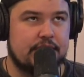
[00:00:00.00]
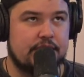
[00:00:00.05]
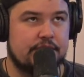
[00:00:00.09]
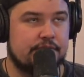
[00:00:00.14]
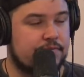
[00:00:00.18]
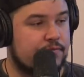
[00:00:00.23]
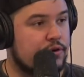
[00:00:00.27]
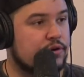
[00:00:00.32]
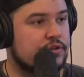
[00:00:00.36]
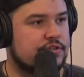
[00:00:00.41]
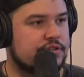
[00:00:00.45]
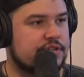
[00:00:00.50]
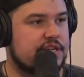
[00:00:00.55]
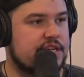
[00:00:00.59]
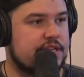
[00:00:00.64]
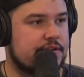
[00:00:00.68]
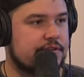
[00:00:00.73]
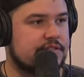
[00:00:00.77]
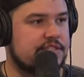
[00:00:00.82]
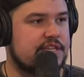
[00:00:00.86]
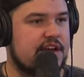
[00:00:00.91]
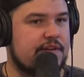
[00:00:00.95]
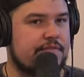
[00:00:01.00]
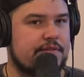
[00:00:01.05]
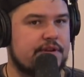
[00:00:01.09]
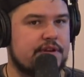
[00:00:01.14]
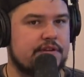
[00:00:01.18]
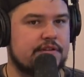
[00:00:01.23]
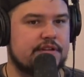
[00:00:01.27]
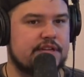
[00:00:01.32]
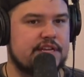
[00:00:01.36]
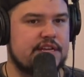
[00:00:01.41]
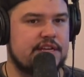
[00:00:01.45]
unfortunately, there's
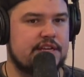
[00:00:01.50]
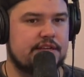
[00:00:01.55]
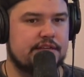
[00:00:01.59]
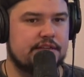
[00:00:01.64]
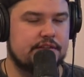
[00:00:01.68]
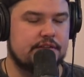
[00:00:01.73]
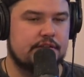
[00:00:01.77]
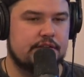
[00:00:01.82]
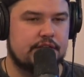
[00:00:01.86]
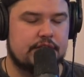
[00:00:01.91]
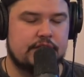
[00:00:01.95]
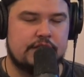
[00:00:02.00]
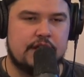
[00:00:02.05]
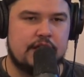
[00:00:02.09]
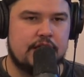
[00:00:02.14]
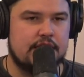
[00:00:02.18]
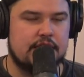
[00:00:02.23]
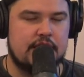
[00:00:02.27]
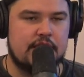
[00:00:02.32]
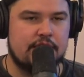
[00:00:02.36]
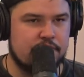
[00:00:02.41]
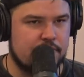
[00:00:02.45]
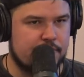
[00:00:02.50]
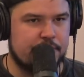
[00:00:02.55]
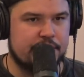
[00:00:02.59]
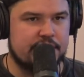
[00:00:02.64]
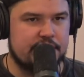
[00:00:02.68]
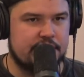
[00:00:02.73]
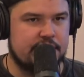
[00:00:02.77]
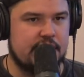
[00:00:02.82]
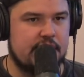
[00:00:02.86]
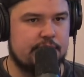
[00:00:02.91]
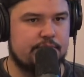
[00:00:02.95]
definitely, not
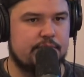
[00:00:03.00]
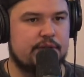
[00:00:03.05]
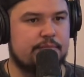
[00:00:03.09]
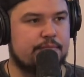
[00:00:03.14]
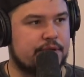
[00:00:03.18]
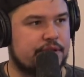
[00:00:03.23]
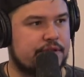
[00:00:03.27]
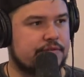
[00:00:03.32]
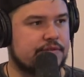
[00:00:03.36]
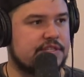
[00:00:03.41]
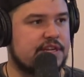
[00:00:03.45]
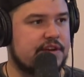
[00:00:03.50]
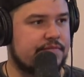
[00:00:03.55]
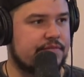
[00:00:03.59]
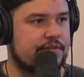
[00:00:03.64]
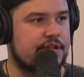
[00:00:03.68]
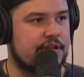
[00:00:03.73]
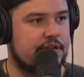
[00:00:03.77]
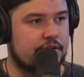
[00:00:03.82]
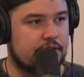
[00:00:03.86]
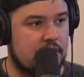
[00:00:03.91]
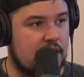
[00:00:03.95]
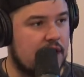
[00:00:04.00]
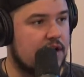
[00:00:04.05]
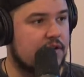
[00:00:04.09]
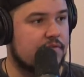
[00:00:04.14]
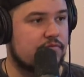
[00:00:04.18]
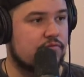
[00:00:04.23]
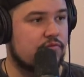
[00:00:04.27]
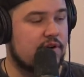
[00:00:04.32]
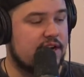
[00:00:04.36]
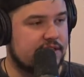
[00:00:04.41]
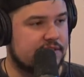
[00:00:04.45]
everybody in Edmond, but there's definitely a lot
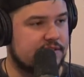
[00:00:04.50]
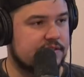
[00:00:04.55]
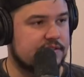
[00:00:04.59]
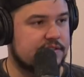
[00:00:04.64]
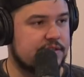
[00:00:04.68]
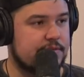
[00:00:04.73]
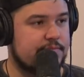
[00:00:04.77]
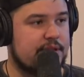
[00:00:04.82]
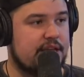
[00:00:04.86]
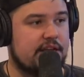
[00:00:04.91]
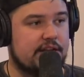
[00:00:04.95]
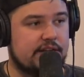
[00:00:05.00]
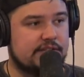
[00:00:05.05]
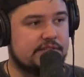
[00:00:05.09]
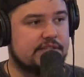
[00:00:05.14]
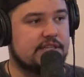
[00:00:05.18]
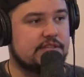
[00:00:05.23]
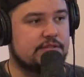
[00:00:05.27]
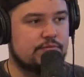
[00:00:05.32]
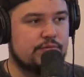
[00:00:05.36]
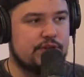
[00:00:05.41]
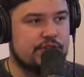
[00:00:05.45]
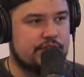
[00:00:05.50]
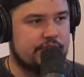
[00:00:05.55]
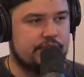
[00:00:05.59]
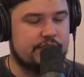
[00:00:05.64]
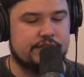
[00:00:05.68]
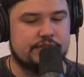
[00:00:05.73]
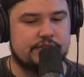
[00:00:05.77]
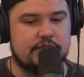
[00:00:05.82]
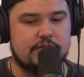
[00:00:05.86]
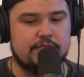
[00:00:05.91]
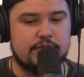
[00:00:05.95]
of racism that exists within
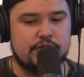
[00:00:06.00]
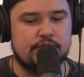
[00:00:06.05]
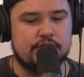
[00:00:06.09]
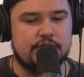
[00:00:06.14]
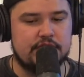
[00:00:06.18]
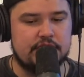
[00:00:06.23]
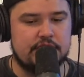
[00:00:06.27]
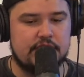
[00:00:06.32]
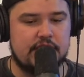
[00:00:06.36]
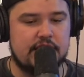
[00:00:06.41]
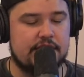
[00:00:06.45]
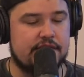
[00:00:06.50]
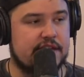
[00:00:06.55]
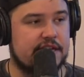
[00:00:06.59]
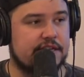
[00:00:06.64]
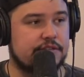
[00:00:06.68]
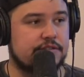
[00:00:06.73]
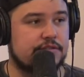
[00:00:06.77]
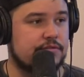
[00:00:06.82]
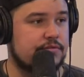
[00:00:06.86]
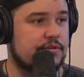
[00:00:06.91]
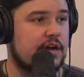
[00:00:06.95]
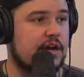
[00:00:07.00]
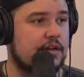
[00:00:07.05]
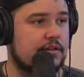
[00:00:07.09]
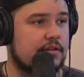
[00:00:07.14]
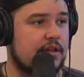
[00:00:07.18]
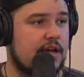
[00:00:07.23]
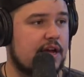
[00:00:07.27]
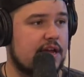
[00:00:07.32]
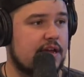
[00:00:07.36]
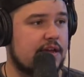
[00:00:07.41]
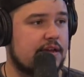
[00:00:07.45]
this community, and they do
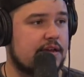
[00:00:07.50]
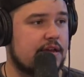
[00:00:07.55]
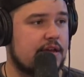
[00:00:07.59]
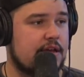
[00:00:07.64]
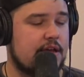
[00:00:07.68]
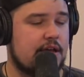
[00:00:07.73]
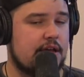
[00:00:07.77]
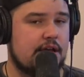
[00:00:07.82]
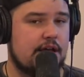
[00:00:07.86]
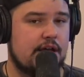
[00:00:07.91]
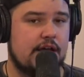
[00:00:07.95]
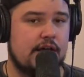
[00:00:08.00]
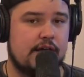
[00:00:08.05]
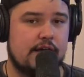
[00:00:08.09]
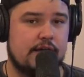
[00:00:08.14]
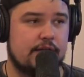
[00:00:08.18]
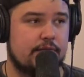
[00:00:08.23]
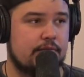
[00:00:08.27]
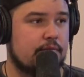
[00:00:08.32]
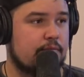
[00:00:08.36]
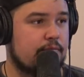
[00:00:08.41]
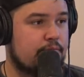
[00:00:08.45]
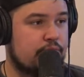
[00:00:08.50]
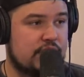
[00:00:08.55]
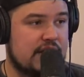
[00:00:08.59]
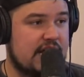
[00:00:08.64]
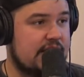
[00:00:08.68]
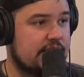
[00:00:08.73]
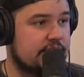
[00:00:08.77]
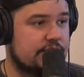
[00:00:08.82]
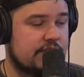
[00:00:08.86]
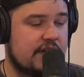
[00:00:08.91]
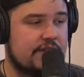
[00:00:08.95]
not like
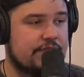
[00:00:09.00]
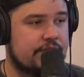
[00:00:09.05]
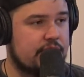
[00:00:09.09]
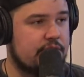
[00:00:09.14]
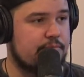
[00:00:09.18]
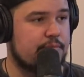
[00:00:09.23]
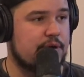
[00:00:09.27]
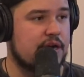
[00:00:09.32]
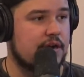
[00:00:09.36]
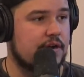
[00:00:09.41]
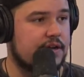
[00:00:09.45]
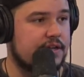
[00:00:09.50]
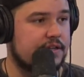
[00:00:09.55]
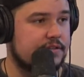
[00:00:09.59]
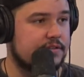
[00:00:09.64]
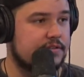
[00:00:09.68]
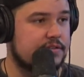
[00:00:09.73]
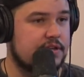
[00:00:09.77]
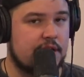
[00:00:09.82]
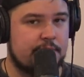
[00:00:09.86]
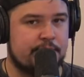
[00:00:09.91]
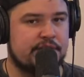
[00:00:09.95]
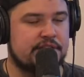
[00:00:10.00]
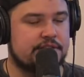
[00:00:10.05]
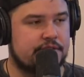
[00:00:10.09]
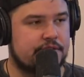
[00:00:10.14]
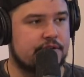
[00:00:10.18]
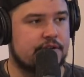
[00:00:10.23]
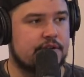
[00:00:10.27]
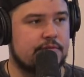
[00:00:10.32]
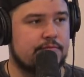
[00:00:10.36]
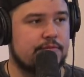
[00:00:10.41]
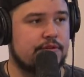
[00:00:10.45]
blacks or African Americans coming to
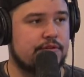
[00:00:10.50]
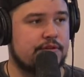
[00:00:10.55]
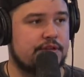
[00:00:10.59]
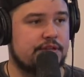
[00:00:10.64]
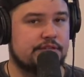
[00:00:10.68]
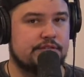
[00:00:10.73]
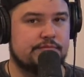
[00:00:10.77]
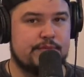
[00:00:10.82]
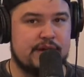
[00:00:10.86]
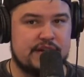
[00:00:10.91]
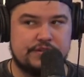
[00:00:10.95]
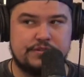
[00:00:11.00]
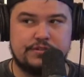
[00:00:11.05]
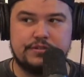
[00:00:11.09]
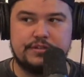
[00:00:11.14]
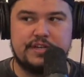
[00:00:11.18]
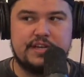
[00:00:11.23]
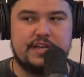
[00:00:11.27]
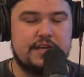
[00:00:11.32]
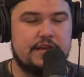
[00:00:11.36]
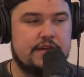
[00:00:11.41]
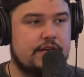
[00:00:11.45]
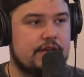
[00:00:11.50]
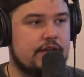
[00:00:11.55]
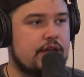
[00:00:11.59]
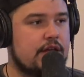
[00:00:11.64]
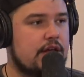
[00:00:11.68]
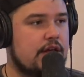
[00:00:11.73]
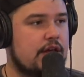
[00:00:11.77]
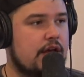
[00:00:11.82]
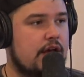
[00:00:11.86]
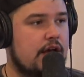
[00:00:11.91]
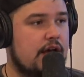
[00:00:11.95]
their community, especially
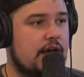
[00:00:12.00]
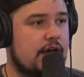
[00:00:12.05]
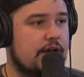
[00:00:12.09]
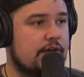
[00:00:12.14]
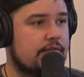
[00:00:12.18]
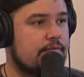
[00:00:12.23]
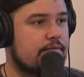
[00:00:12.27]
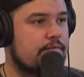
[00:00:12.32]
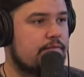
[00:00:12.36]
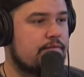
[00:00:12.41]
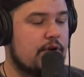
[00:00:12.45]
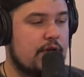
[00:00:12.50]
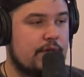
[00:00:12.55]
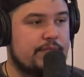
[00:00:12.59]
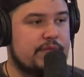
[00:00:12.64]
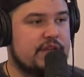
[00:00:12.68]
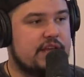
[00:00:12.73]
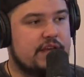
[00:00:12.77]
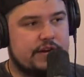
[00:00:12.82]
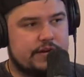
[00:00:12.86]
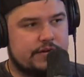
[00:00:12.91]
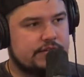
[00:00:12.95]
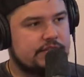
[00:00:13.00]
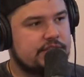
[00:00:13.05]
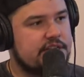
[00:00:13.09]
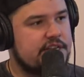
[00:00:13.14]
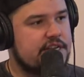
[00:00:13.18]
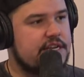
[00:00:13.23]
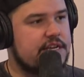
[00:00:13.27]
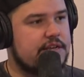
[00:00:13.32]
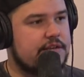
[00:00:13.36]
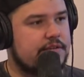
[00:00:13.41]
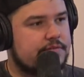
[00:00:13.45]
from the inner
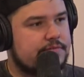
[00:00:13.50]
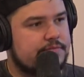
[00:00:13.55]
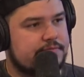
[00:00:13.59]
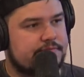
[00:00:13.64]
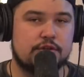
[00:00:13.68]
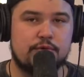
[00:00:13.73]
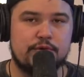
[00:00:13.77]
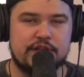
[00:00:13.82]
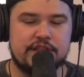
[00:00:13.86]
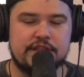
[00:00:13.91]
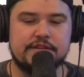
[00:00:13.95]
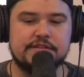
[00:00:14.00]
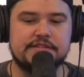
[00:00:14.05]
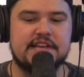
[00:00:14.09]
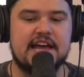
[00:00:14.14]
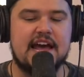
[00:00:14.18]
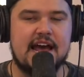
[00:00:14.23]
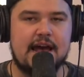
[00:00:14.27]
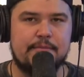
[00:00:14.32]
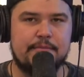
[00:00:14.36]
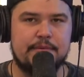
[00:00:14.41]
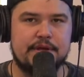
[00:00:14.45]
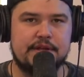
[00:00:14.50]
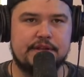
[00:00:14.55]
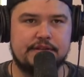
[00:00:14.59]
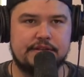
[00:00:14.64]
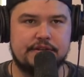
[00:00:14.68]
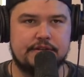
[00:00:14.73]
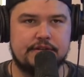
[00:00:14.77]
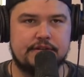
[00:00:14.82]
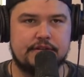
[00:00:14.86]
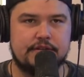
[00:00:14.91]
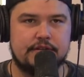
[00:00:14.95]
city. So when this
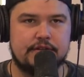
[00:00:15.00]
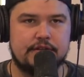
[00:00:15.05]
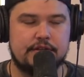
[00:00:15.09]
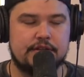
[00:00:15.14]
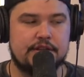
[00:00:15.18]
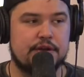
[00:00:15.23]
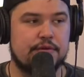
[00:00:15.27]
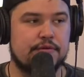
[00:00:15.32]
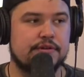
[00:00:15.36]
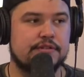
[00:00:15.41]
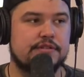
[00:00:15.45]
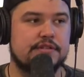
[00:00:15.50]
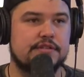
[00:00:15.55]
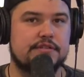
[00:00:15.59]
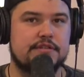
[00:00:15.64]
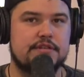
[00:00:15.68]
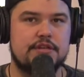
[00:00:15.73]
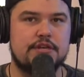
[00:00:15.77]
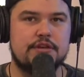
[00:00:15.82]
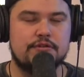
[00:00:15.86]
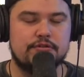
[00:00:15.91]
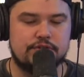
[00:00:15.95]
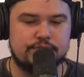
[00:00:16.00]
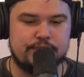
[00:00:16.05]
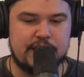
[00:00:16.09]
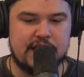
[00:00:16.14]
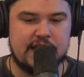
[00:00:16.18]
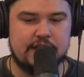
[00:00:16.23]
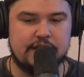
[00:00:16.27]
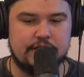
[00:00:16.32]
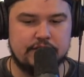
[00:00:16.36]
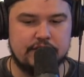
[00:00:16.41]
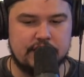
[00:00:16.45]
happened, there was this huge
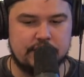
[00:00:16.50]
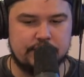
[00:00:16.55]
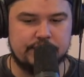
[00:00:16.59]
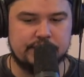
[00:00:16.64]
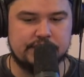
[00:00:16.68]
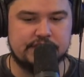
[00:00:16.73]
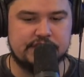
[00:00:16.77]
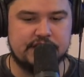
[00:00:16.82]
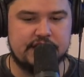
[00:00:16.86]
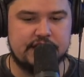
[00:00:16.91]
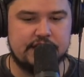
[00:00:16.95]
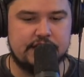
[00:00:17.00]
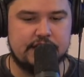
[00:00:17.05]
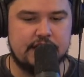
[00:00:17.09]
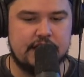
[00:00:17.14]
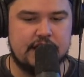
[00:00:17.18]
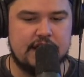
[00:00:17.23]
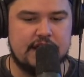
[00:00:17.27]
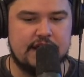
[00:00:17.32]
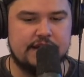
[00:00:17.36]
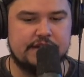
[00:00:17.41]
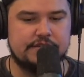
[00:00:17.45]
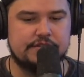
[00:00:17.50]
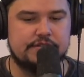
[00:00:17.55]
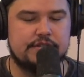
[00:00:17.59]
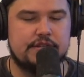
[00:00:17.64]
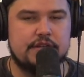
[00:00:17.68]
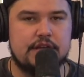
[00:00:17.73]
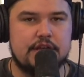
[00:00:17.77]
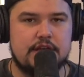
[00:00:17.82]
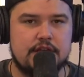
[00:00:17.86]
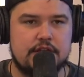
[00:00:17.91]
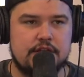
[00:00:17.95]
panic, like we said, and
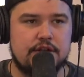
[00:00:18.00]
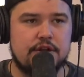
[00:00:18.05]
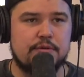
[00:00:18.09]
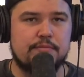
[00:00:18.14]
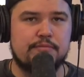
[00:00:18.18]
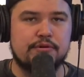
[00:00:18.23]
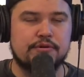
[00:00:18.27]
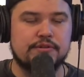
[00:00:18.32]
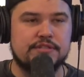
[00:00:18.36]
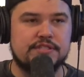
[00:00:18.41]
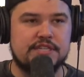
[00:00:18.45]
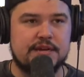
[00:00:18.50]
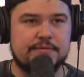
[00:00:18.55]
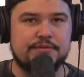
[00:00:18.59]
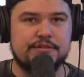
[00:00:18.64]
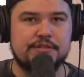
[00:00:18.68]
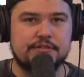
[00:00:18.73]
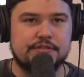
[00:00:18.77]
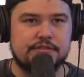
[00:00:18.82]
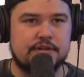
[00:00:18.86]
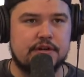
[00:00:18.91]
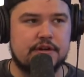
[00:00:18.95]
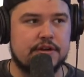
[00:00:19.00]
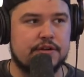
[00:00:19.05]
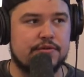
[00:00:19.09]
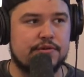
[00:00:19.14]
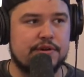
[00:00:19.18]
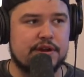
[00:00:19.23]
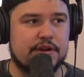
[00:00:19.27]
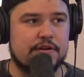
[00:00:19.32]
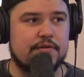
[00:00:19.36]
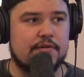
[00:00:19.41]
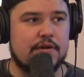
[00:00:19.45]
perception started
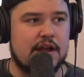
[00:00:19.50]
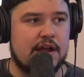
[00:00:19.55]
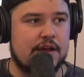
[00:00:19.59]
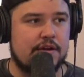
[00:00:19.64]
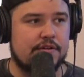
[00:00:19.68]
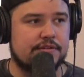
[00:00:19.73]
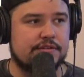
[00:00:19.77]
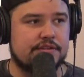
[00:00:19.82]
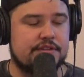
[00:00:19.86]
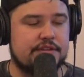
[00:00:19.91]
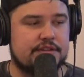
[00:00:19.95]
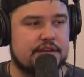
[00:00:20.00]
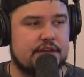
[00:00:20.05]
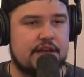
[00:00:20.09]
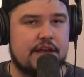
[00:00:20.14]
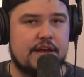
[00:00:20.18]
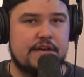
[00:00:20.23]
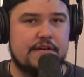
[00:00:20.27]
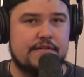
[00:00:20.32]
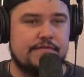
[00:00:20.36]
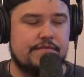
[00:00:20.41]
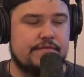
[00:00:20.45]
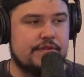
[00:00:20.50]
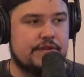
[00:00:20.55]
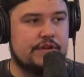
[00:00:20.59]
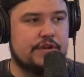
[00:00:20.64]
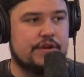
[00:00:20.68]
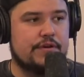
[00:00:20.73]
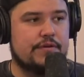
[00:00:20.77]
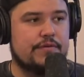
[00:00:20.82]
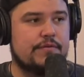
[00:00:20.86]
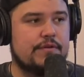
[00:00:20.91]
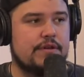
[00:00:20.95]
going around of
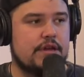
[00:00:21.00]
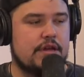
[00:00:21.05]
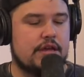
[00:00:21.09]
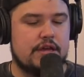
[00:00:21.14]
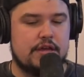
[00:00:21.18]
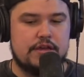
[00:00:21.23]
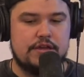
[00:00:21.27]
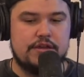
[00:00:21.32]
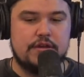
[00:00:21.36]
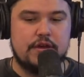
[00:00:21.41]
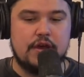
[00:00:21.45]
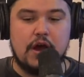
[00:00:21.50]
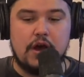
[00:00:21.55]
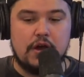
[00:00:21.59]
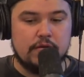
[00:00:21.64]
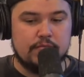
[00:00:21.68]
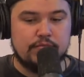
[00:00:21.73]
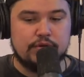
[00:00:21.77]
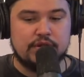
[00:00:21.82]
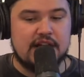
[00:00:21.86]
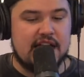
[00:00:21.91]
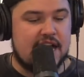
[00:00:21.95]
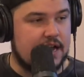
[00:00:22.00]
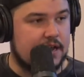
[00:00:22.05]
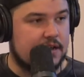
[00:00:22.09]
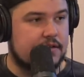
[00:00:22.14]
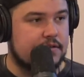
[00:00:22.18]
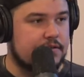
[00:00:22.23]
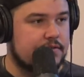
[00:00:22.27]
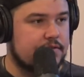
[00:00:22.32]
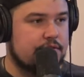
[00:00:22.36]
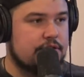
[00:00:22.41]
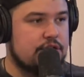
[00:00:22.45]
young
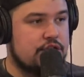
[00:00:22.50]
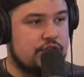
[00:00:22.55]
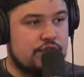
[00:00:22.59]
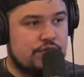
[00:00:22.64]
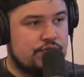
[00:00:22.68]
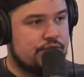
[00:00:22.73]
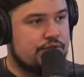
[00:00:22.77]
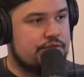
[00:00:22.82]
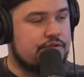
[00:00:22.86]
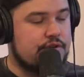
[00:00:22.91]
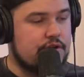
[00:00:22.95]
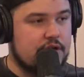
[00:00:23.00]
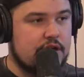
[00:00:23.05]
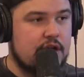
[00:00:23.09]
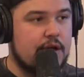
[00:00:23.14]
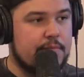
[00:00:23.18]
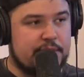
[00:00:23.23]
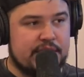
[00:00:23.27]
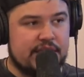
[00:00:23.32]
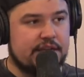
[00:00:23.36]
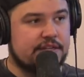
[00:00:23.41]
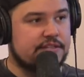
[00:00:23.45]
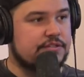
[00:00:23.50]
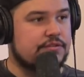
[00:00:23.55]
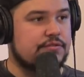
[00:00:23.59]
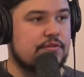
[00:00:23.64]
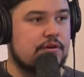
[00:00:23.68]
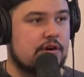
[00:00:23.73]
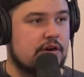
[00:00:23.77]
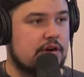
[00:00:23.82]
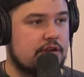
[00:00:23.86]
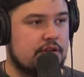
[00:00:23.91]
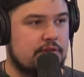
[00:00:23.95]
black youth are coming
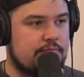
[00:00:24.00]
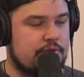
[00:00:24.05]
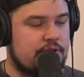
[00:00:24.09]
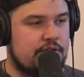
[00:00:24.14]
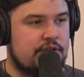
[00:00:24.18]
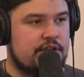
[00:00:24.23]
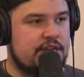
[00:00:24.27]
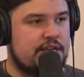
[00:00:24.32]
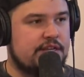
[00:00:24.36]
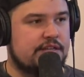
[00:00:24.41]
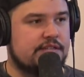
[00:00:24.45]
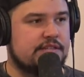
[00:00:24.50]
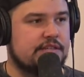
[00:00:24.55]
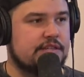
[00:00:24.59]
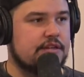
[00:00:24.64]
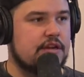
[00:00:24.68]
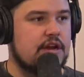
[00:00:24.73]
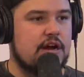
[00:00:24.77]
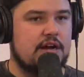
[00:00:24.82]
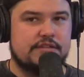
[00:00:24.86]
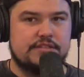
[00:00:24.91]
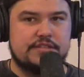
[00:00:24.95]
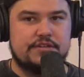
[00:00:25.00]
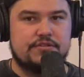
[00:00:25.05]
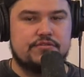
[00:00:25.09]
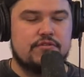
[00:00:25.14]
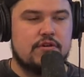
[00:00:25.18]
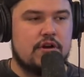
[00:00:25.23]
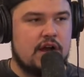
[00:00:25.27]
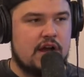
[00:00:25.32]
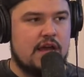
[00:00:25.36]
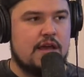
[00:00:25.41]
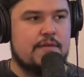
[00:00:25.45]
into our communities and causing
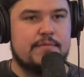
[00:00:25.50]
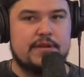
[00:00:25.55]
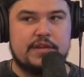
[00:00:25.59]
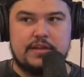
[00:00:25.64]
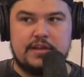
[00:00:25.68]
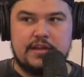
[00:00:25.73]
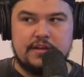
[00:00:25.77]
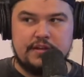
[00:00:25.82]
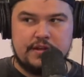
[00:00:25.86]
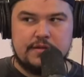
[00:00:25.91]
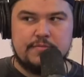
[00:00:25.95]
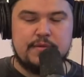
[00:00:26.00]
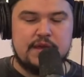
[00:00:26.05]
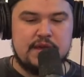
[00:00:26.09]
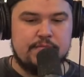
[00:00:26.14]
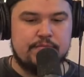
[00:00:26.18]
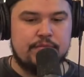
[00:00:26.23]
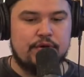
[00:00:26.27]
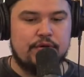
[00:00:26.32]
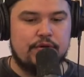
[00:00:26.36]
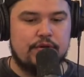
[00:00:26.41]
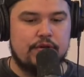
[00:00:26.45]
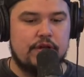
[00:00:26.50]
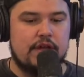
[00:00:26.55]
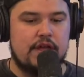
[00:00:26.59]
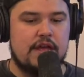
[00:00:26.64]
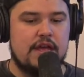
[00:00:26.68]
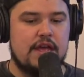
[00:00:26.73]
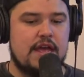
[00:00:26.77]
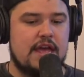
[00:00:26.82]
crime and killing people.